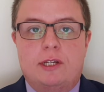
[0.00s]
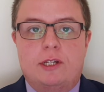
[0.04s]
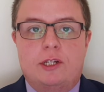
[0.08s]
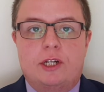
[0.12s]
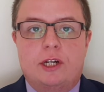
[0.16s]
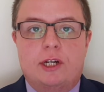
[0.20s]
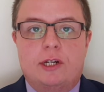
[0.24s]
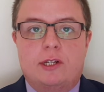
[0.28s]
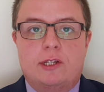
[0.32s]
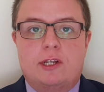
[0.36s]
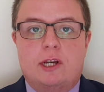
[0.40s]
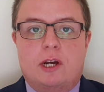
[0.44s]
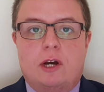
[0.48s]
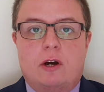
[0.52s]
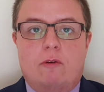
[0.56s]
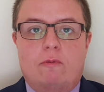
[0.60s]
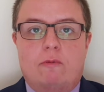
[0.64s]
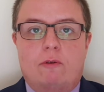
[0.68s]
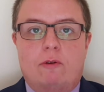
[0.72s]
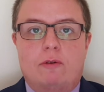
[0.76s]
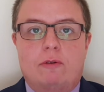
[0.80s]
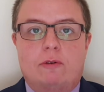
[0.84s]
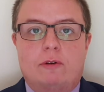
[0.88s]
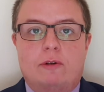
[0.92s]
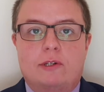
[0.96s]
Gentile
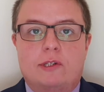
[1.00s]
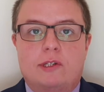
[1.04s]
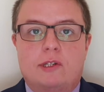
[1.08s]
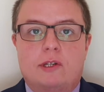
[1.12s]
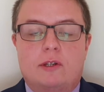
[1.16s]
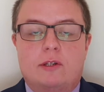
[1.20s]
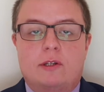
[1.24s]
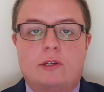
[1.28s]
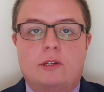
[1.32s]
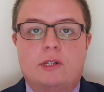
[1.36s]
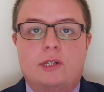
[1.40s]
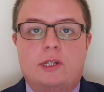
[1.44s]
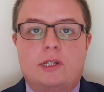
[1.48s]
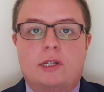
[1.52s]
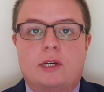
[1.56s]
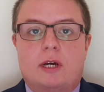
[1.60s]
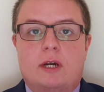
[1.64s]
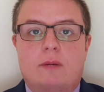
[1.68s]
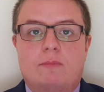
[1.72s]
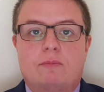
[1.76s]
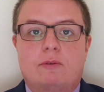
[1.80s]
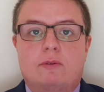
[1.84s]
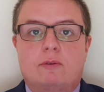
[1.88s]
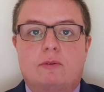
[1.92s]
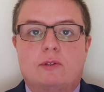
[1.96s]
rulers that the
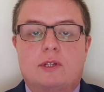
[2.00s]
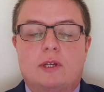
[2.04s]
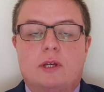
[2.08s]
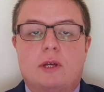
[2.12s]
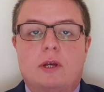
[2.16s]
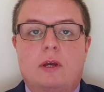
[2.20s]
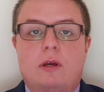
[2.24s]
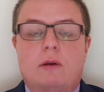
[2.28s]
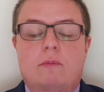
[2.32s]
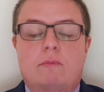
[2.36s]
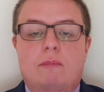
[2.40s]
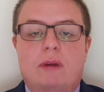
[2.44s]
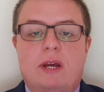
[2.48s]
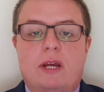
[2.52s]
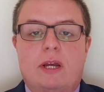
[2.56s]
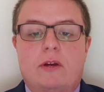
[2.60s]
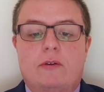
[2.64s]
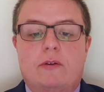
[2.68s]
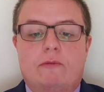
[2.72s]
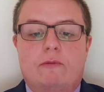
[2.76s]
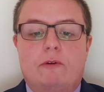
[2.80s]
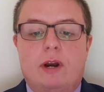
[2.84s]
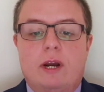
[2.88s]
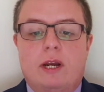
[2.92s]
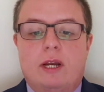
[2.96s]
disciples may
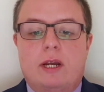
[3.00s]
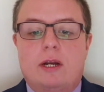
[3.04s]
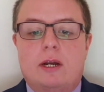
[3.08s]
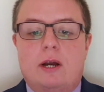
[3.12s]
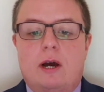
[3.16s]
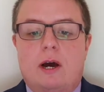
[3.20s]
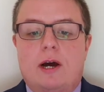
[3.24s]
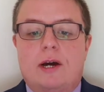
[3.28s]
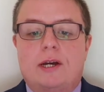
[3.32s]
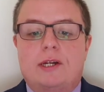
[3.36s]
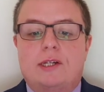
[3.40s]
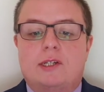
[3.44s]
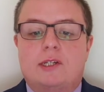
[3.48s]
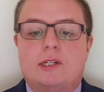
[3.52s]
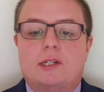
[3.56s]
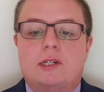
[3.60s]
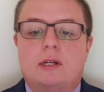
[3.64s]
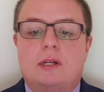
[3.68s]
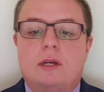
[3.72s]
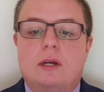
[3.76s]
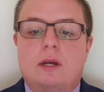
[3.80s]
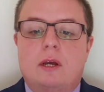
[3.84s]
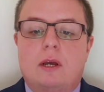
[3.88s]
have recognised